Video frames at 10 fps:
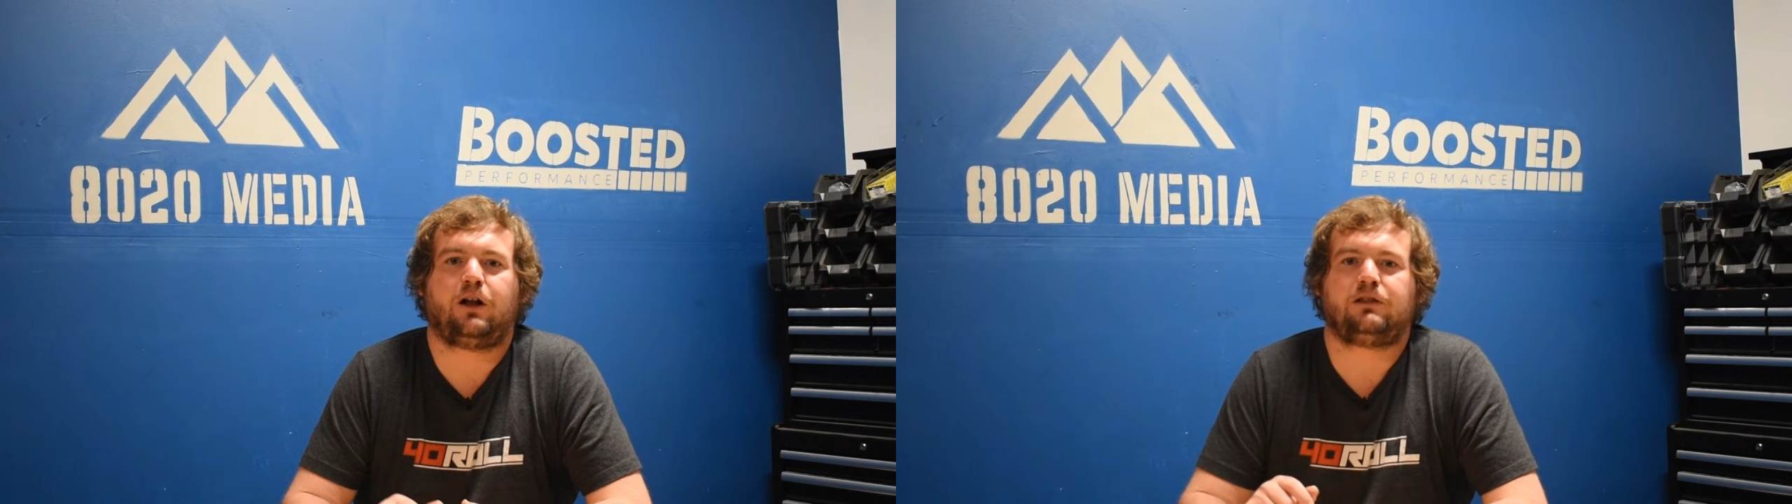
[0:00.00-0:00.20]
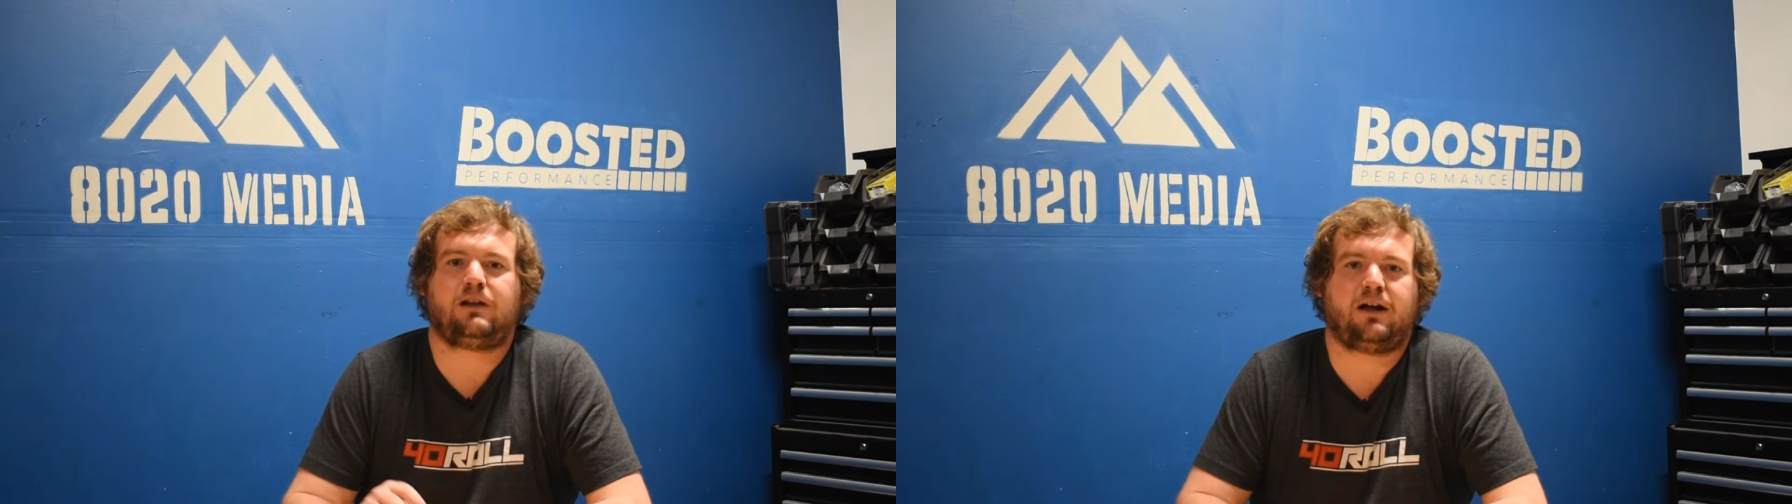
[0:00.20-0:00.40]

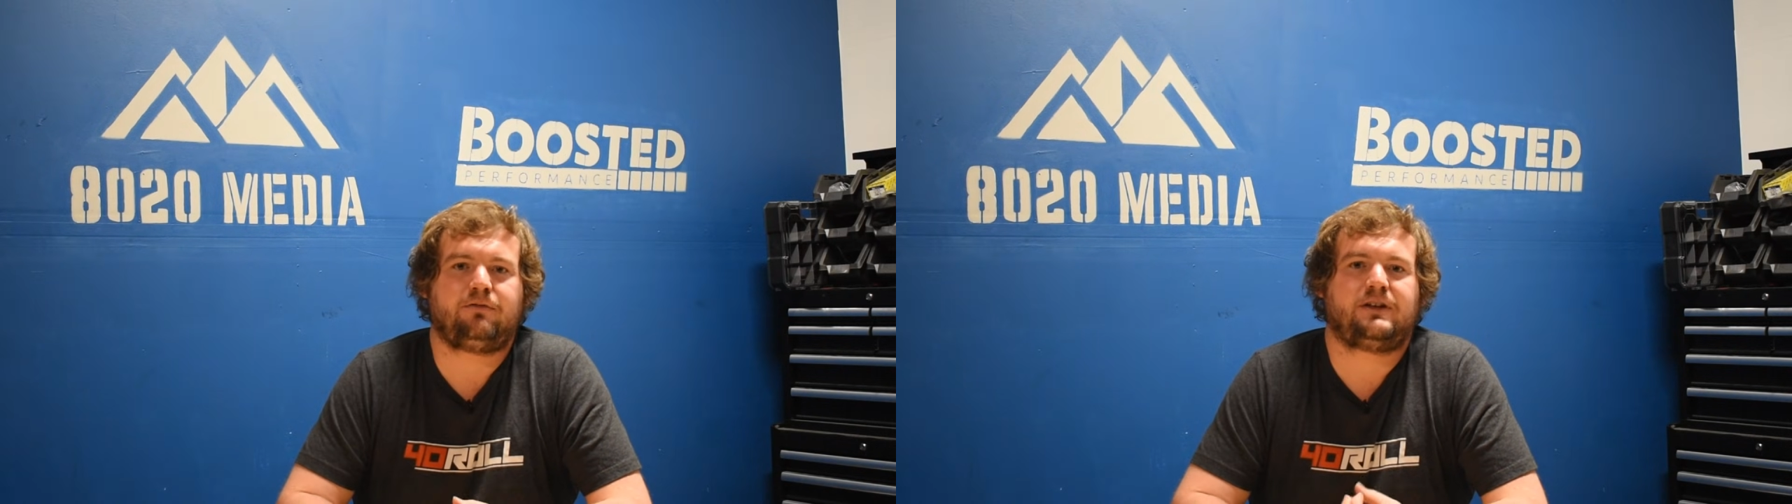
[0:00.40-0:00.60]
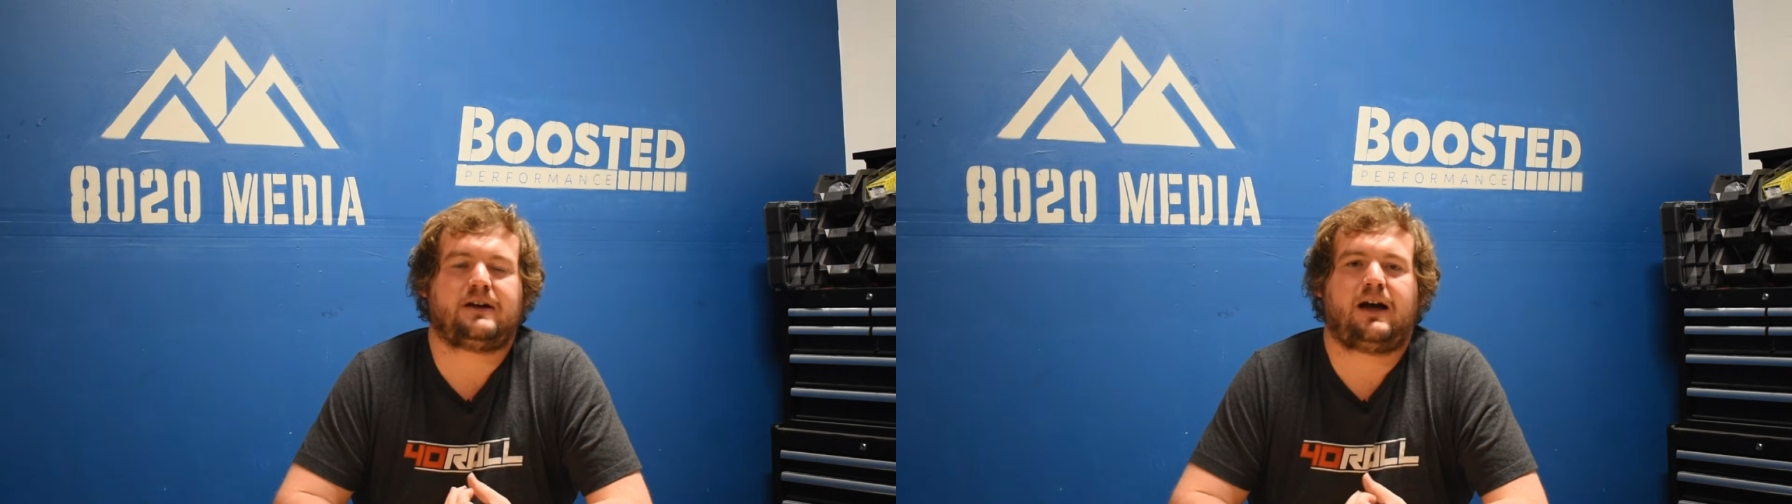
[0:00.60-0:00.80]
a lot
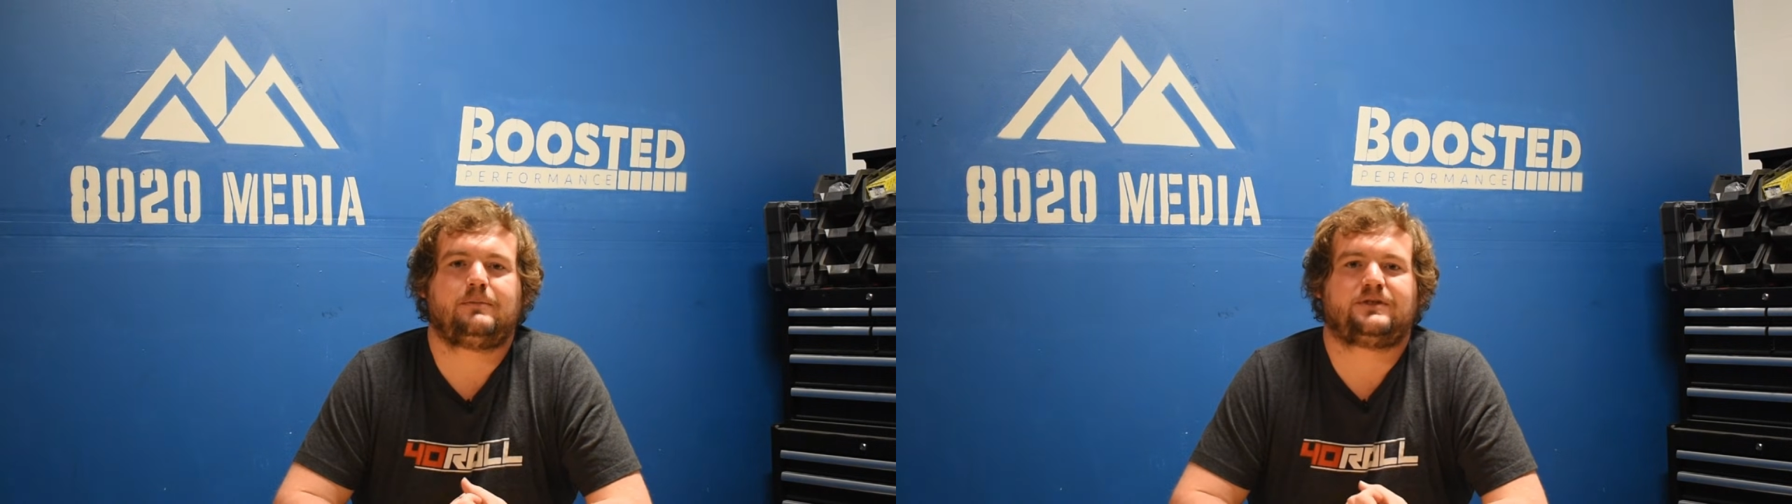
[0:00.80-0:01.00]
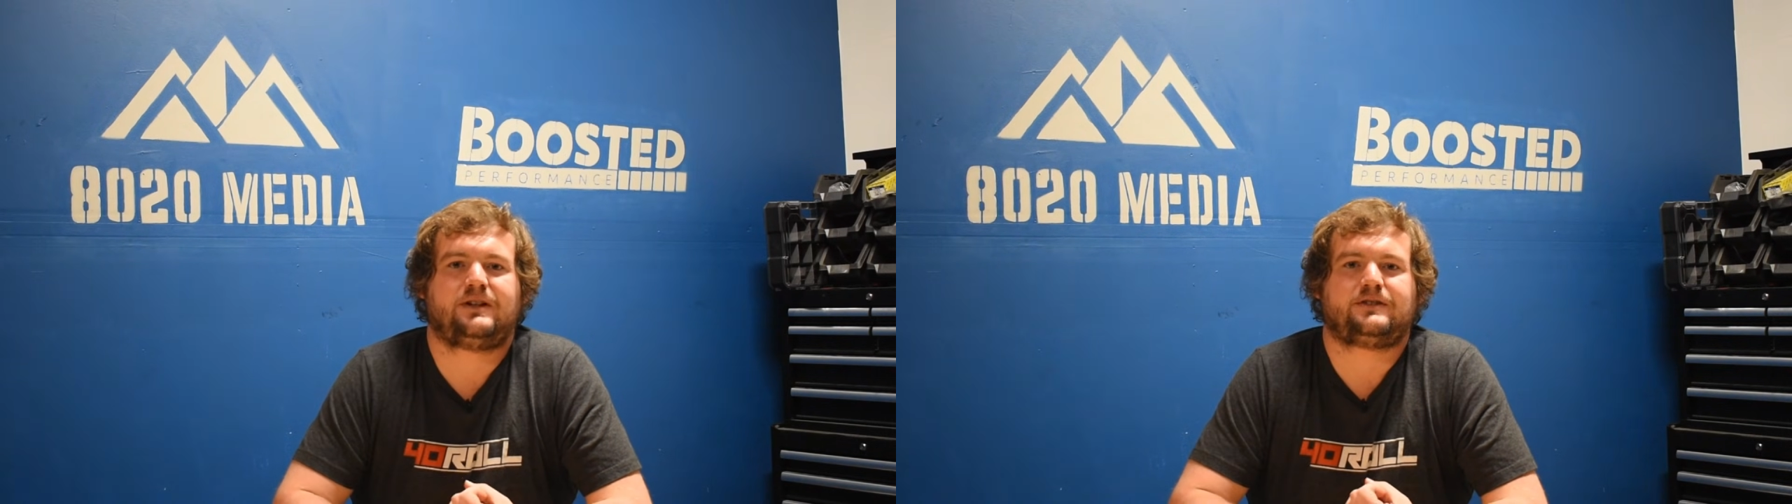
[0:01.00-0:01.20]
of the
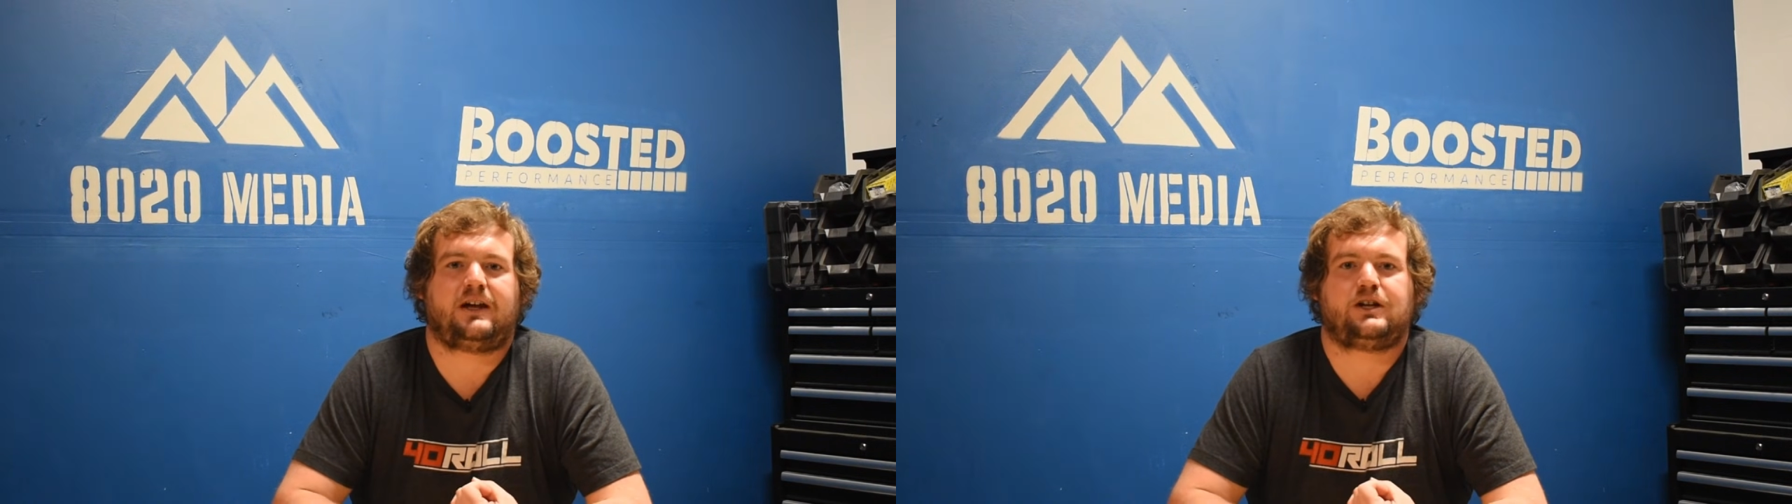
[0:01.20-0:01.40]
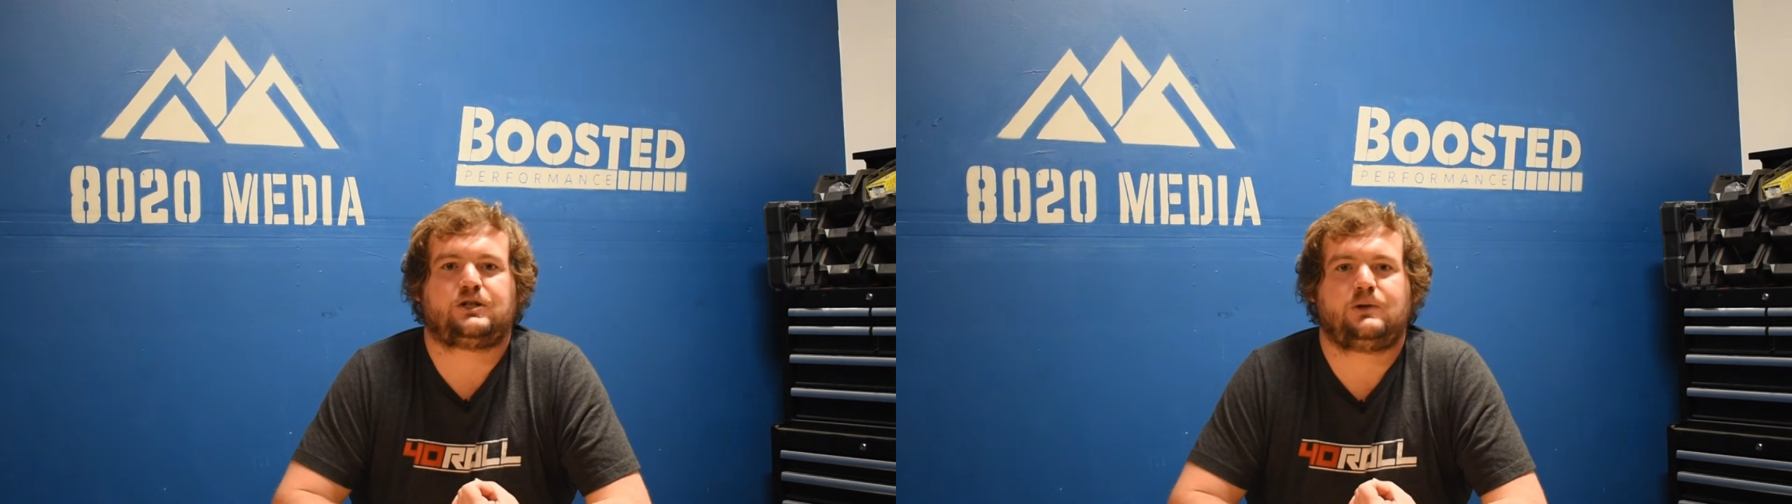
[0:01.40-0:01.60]
times this
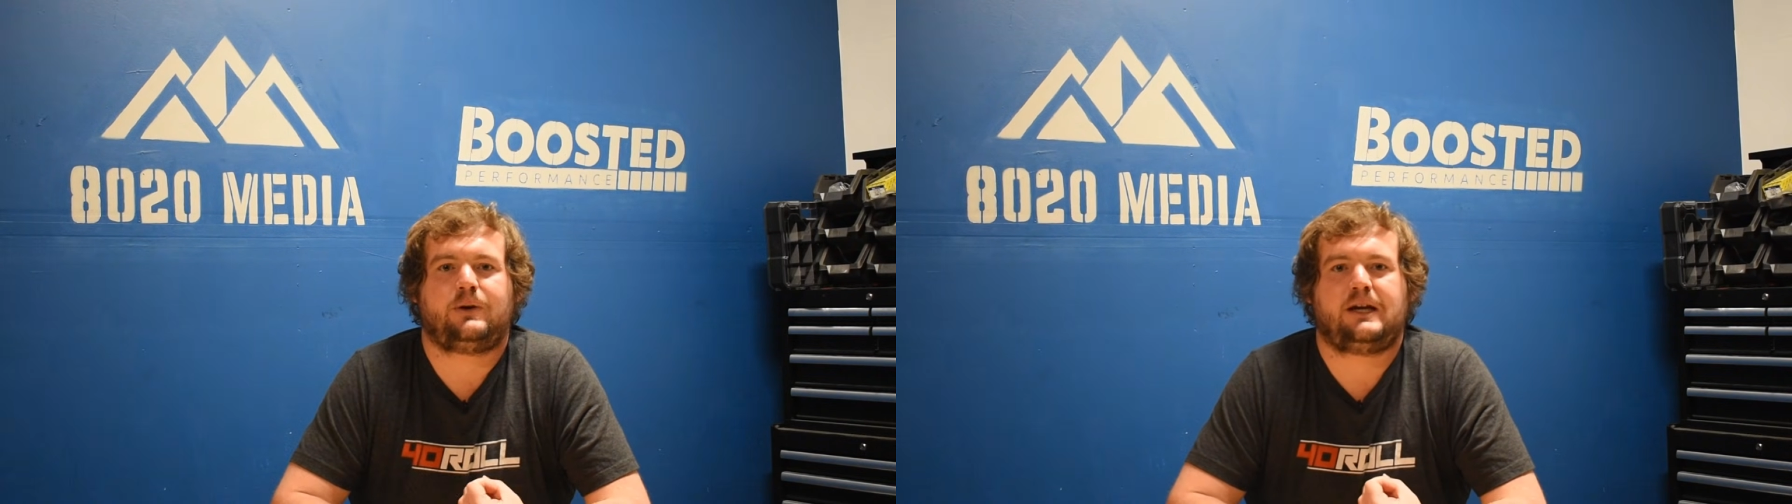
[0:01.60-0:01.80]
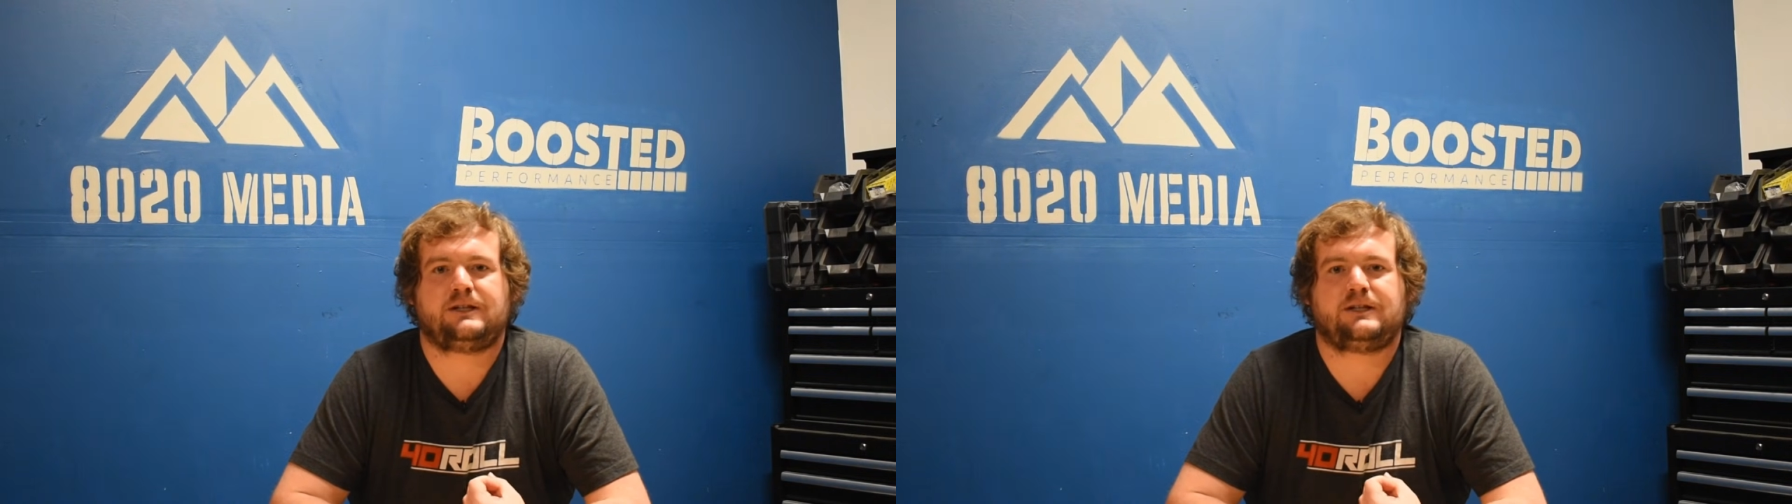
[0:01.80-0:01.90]
issue